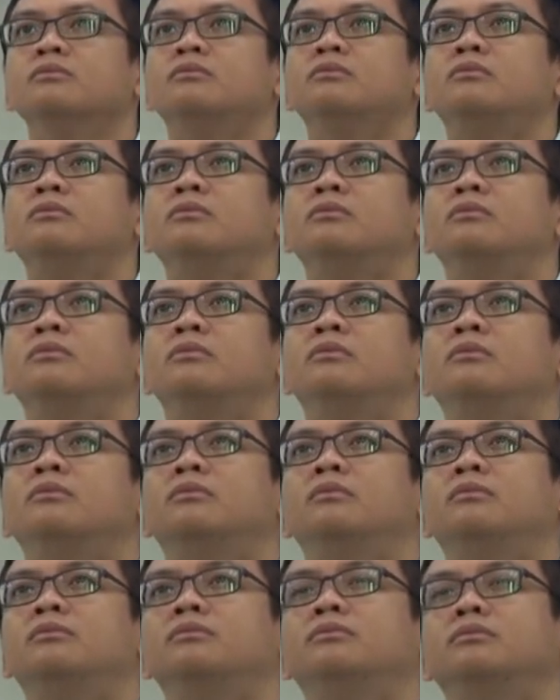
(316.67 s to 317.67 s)

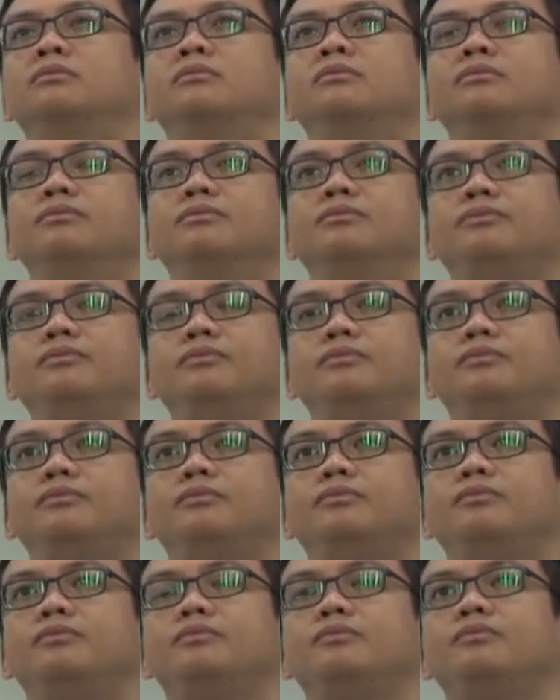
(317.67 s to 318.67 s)

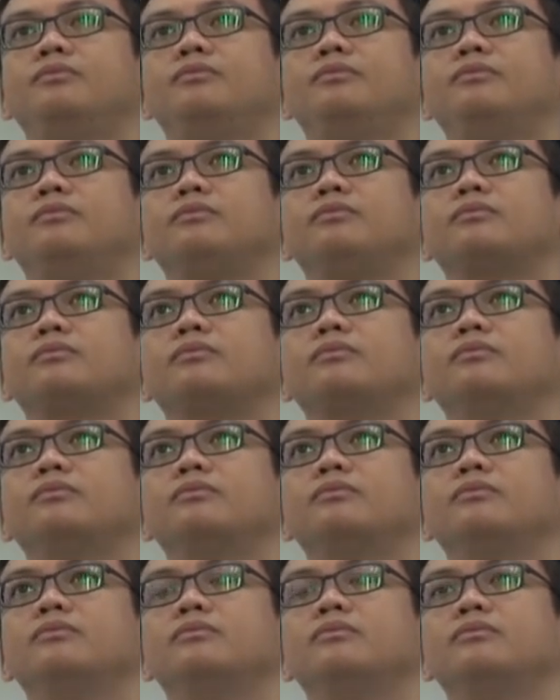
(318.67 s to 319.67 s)

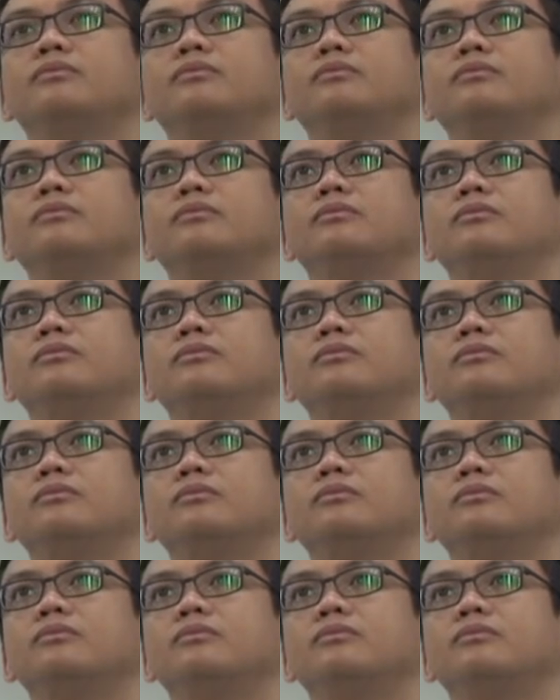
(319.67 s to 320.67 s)

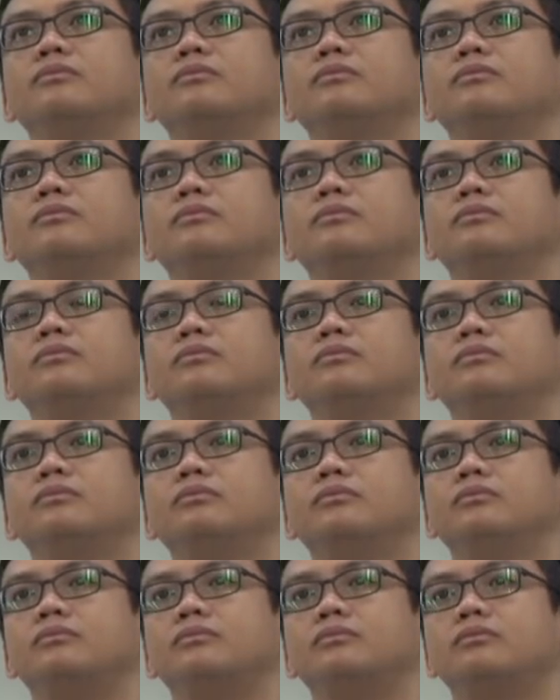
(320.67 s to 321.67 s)

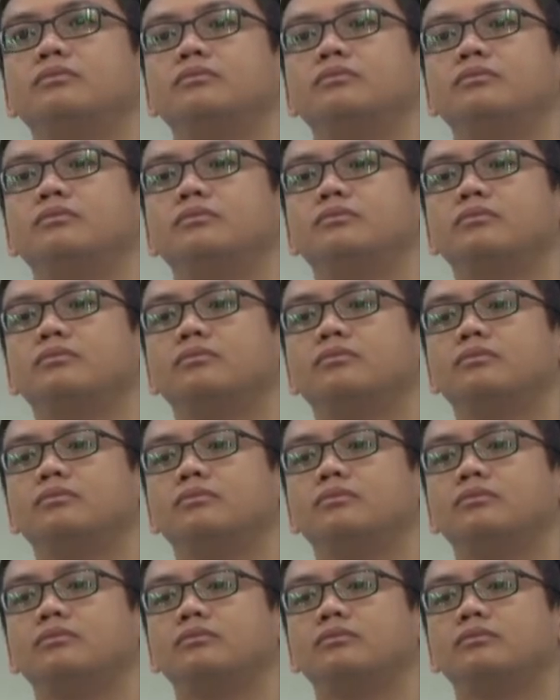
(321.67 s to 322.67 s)

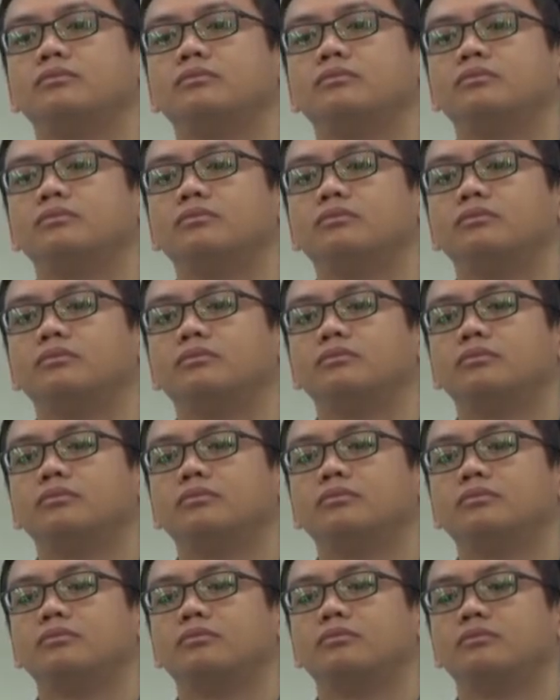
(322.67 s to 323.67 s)

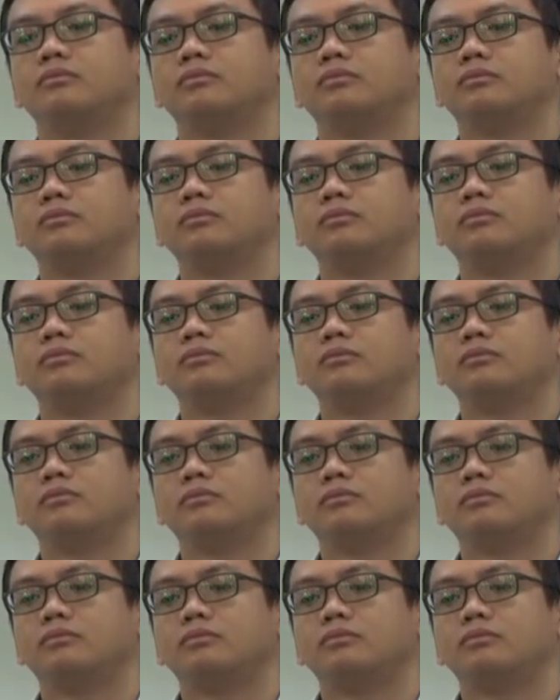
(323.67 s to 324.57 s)
[no speech]